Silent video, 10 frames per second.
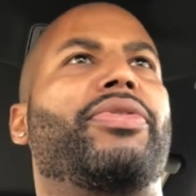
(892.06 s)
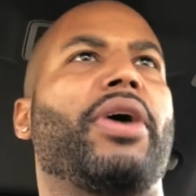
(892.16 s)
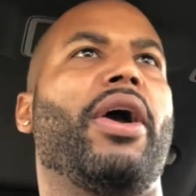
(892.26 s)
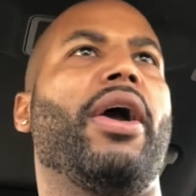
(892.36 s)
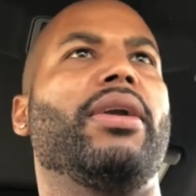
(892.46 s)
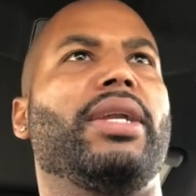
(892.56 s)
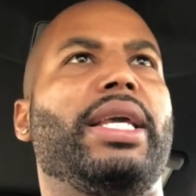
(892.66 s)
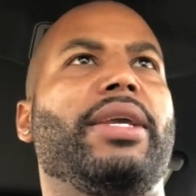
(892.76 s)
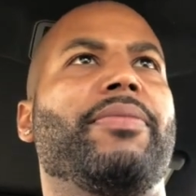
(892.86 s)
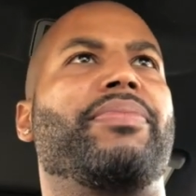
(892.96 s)

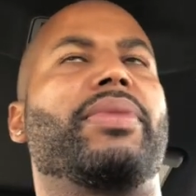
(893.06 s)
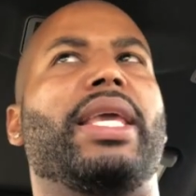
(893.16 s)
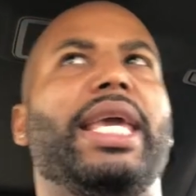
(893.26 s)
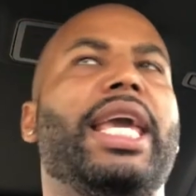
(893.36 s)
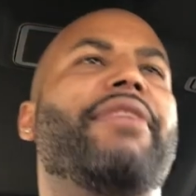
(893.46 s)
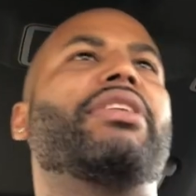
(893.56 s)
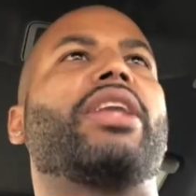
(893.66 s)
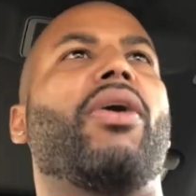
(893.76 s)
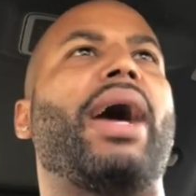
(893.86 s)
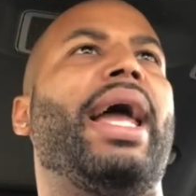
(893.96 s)
thirdly, even
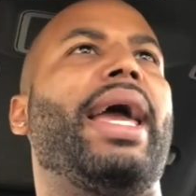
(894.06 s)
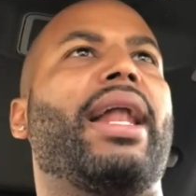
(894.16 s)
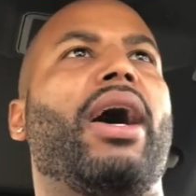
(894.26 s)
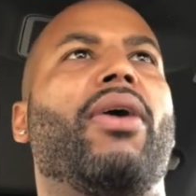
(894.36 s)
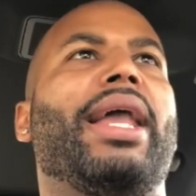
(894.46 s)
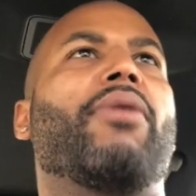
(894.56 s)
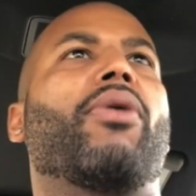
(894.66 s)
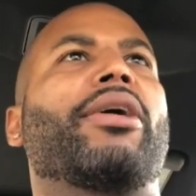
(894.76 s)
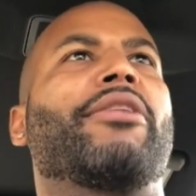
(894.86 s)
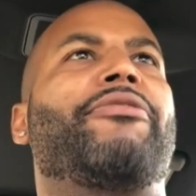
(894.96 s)
though I had all that
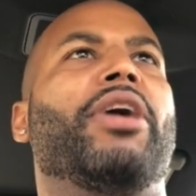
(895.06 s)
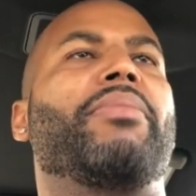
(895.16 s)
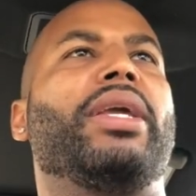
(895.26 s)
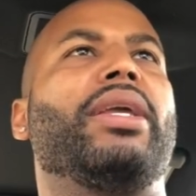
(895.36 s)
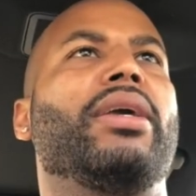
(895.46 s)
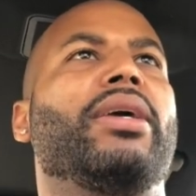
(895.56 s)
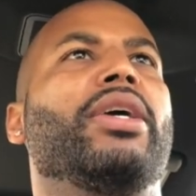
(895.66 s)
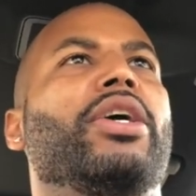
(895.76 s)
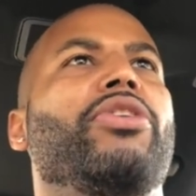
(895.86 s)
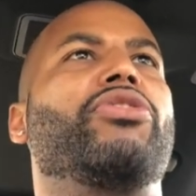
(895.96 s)
working for me,
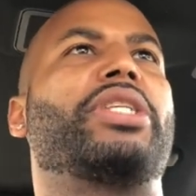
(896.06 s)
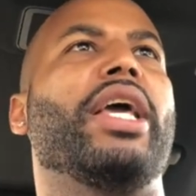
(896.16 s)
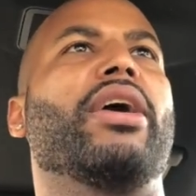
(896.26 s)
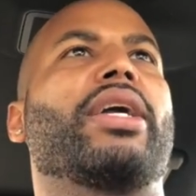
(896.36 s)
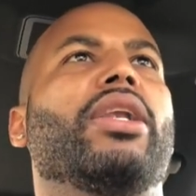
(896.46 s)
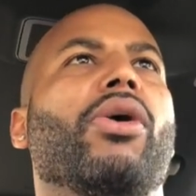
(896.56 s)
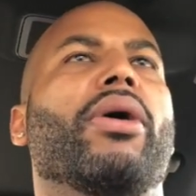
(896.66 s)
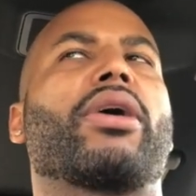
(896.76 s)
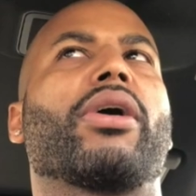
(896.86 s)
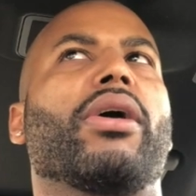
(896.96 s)
you still can
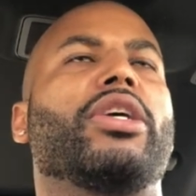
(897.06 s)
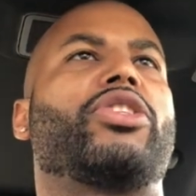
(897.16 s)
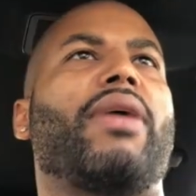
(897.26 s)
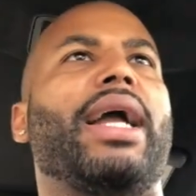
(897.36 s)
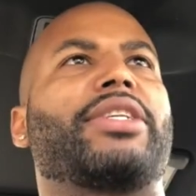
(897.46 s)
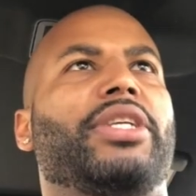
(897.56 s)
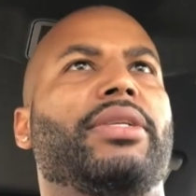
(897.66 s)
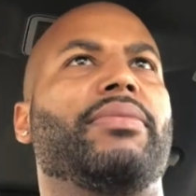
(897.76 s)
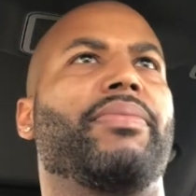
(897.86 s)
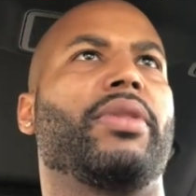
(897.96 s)
lure a girl
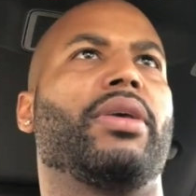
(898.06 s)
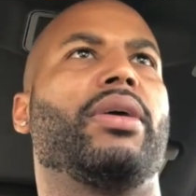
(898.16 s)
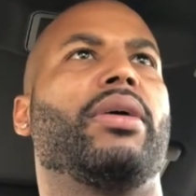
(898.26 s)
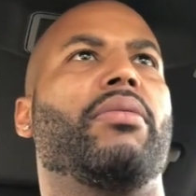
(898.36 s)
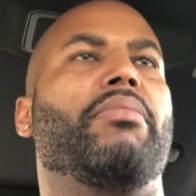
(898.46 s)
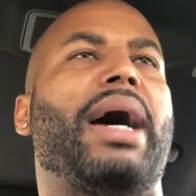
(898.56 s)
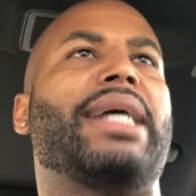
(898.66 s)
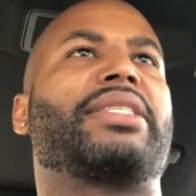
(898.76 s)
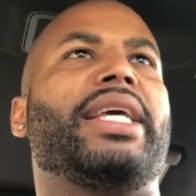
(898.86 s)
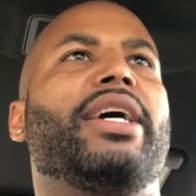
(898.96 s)
attraction by
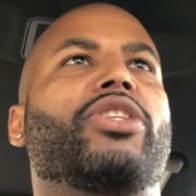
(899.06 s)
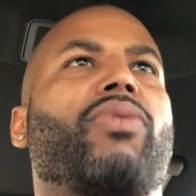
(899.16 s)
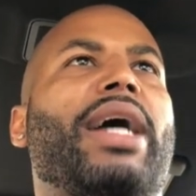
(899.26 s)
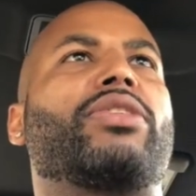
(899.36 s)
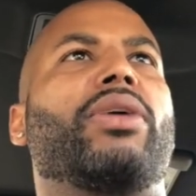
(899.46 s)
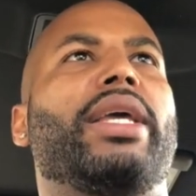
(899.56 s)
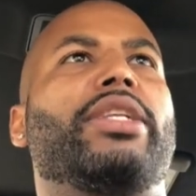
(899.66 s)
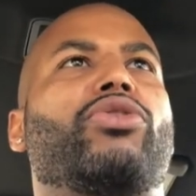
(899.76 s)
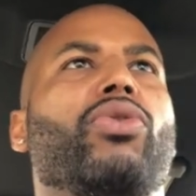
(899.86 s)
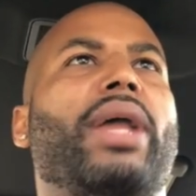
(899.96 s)
seeing her twice
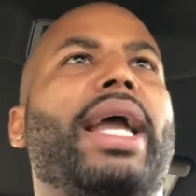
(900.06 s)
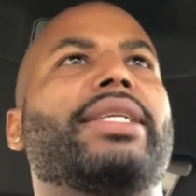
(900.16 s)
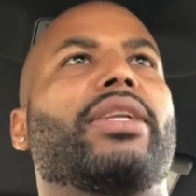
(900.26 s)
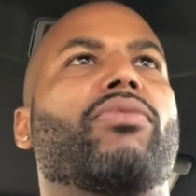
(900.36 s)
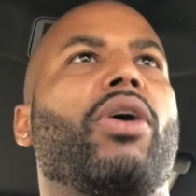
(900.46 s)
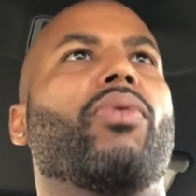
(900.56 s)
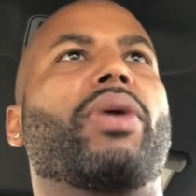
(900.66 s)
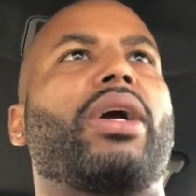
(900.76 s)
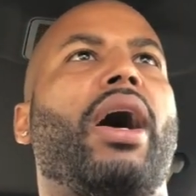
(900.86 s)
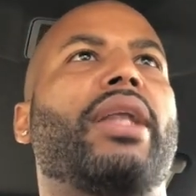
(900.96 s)
2 days in a row,
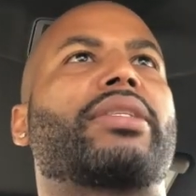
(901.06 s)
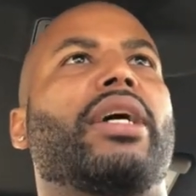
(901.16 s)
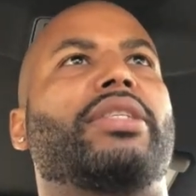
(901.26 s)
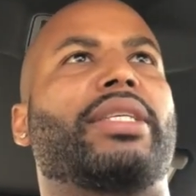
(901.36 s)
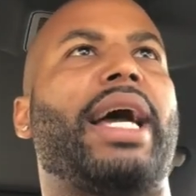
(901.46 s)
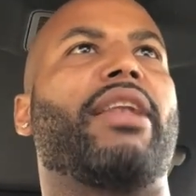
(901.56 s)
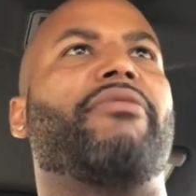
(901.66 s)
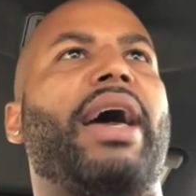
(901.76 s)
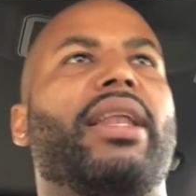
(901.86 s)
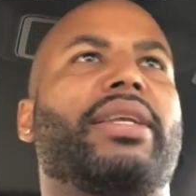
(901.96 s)
regardless, because it's kind of
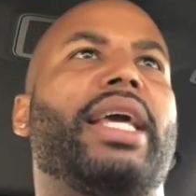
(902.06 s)
valid,